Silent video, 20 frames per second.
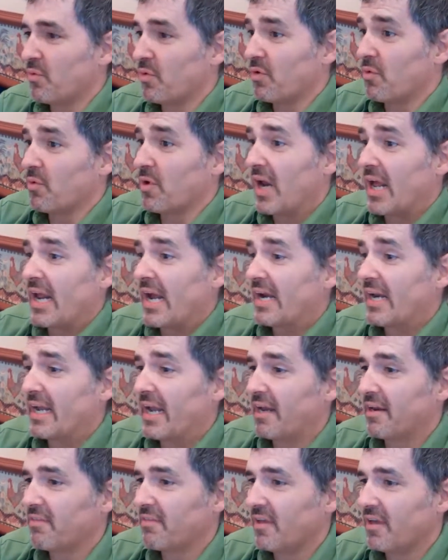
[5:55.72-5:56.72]
we're not hiding
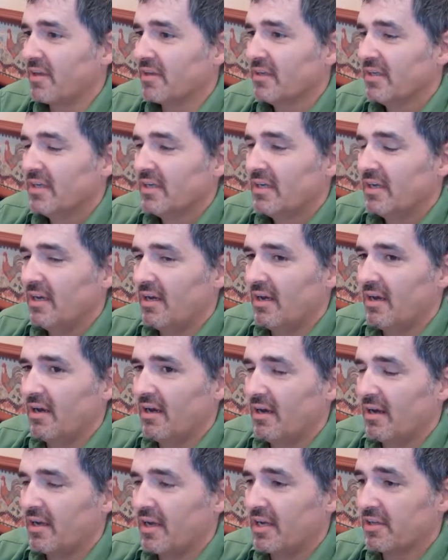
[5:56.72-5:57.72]
anything.
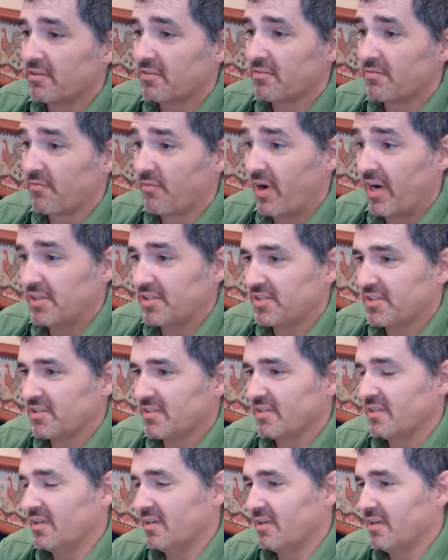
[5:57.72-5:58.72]
It's fresh.
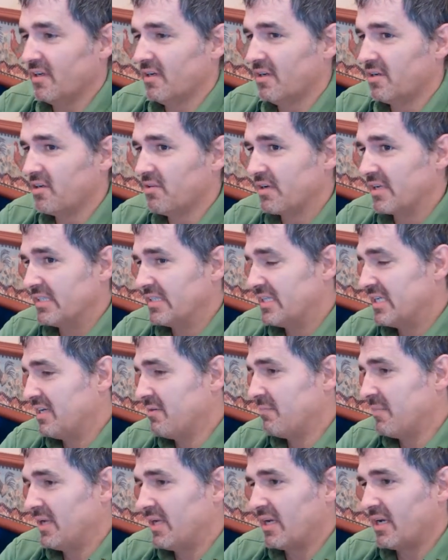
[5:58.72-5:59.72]
You can see
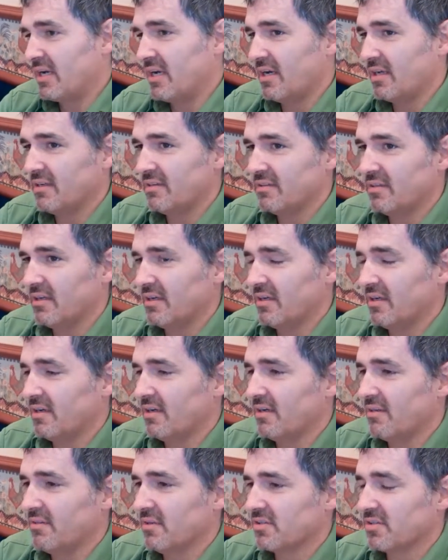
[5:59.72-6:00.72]
it being cut.
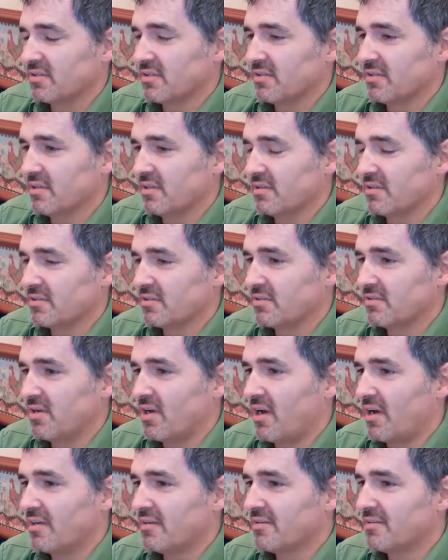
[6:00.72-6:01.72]
There's
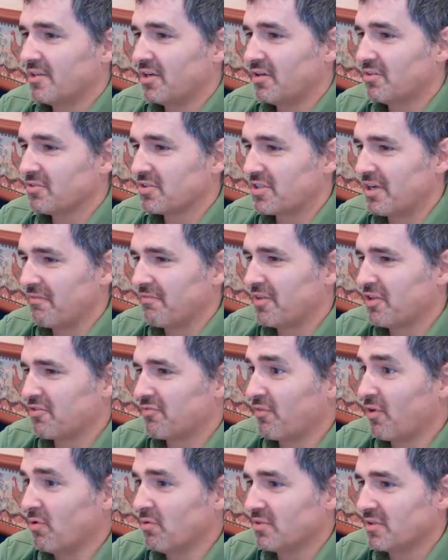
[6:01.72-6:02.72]
not, stuff that's
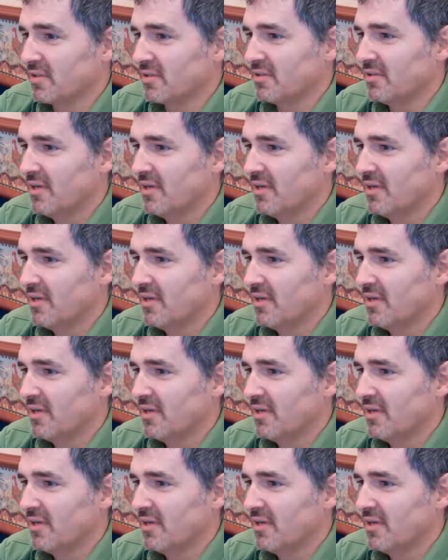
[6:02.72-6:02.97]
frozen.